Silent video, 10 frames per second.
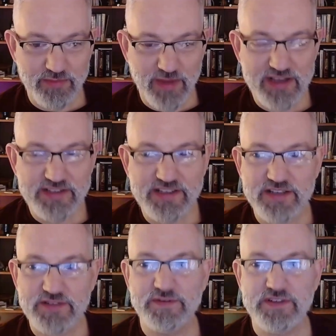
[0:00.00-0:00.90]
In my
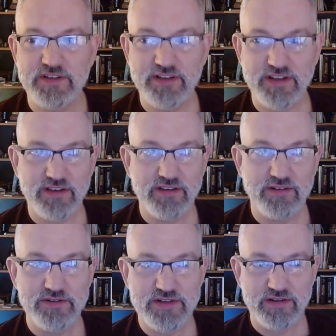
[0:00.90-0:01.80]
test facility, of
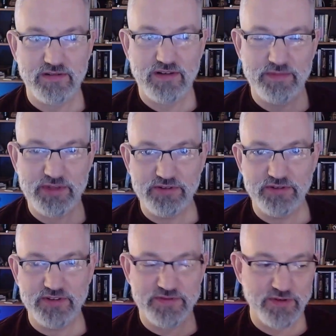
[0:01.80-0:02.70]
course, I've been
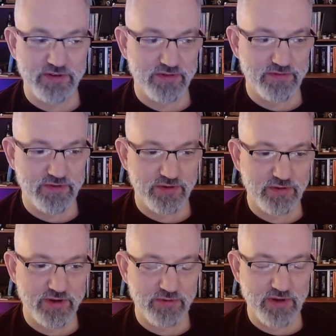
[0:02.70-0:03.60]
doing this for
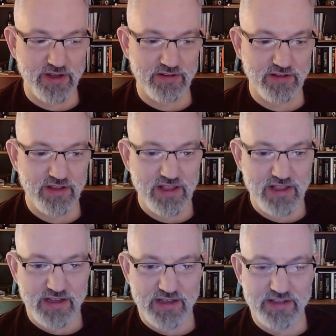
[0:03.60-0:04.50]
quite a while.
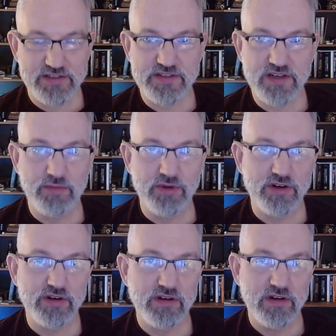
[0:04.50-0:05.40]
In the
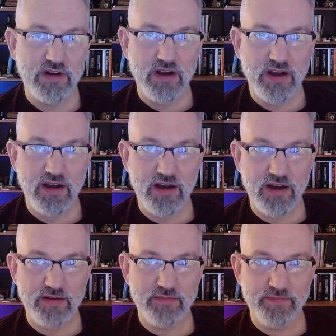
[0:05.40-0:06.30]
summer,
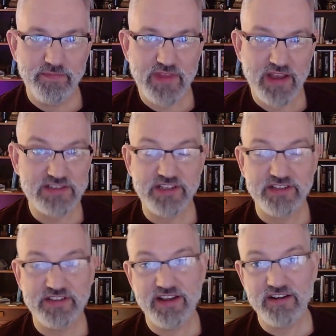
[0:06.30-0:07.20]
I actually
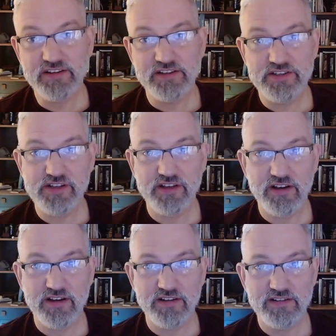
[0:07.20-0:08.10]
had the air conditioning
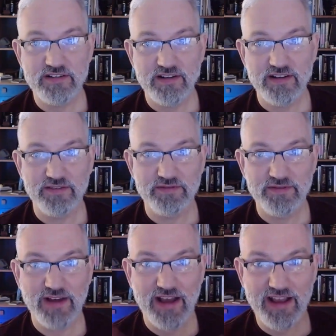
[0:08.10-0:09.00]
on.
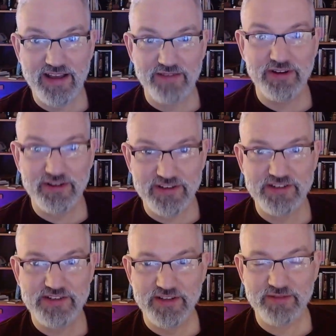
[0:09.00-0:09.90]
I have air
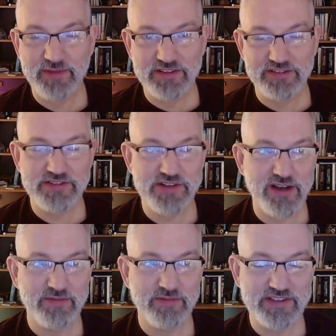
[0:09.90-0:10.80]
conditioning in my little
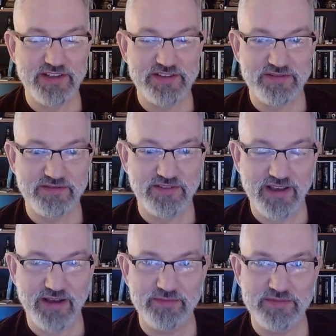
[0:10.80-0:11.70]
shop, in my test
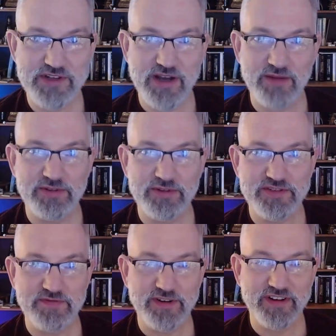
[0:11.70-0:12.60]
lab shop, which
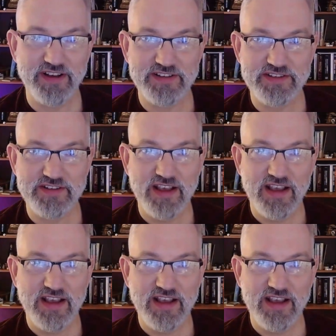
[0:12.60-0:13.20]
is very nice.